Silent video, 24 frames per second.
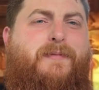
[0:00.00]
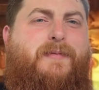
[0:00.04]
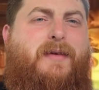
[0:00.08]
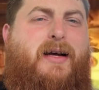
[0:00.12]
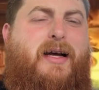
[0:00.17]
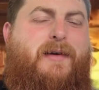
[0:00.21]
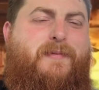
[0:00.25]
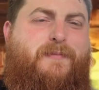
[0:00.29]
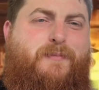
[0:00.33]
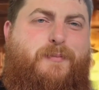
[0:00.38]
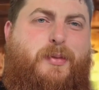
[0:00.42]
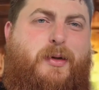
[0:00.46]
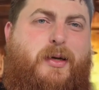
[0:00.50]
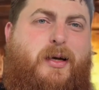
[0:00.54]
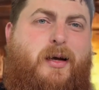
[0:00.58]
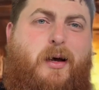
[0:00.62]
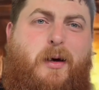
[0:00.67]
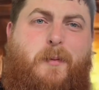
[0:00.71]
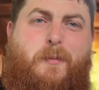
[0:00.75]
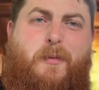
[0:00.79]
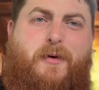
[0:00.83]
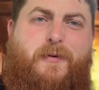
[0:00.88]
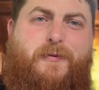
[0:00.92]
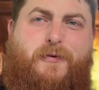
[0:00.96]
and
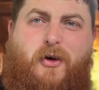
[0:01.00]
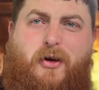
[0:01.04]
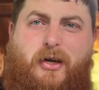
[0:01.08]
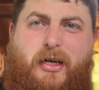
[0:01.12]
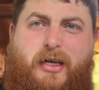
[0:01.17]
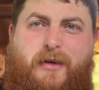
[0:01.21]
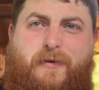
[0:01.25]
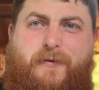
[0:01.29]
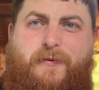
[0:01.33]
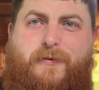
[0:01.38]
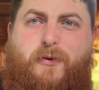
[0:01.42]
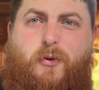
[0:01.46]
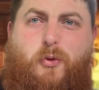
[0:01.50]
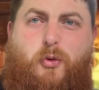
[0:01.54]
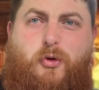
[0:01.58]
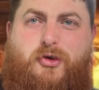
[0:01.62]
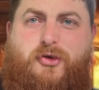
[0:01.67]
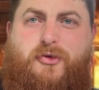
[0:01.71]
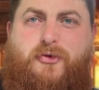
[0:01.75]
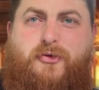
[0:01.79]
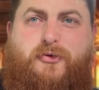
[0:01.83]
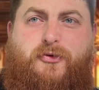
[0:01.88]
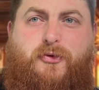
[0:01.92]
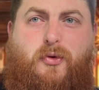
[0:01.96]
become a fighting force
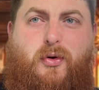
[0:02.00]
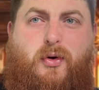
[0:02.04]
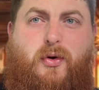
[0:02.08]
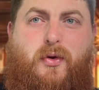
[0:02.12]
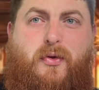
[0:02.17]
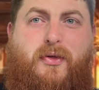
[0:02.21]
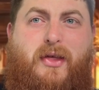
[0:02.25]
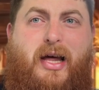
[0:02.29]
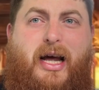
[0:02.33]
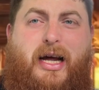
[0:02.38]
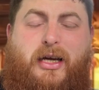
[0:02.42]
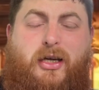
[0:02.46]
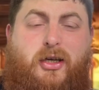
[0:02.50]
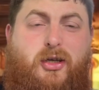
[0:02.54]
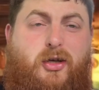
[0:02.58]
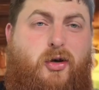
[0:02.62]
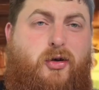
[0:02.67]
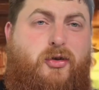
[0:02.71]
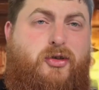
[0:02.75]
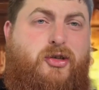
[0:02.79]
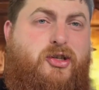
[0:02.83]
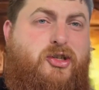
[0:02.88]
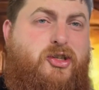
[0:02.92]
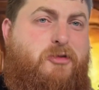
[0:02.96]
for that
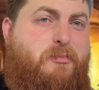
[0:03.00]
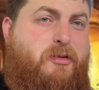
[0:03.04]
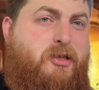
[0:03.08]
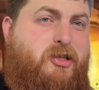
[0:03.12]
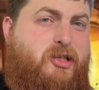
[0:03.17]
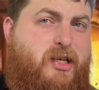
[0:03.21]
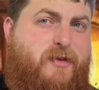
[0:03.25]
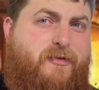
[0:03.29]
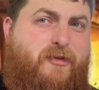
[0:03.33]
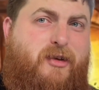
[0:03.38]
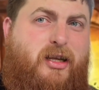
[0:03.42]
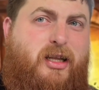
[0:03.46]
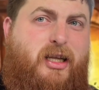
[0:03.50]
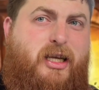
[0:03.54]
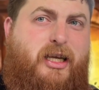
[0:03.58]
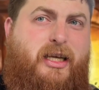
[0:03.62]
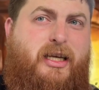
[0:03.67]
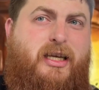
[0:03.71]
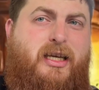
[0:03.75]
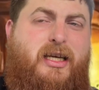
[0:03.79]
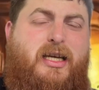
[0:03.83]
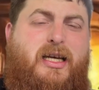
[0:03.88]
god specifically.